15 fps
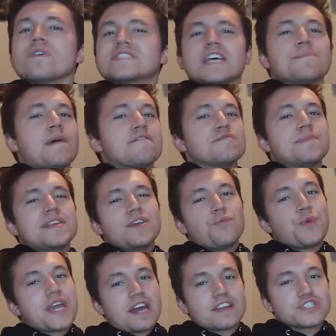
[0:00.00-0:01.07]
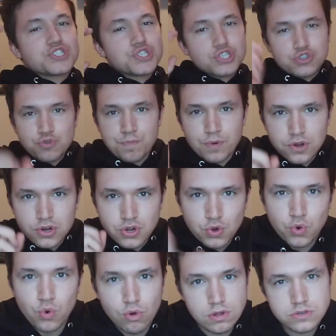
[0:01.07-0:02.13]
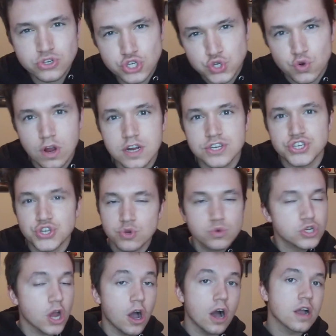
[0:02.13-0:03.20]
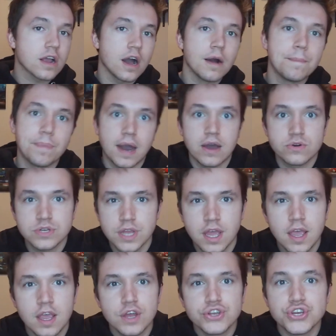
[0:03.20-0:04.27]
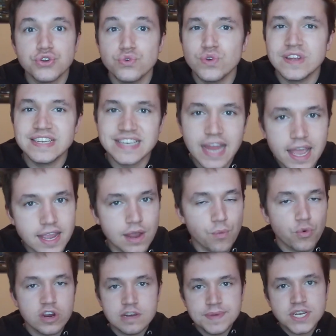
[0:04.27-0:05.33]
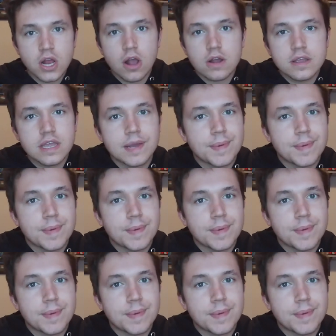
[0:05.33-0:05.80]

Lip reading: What's up, everybody? We got a super cool truck to talk about today. We're going to be talking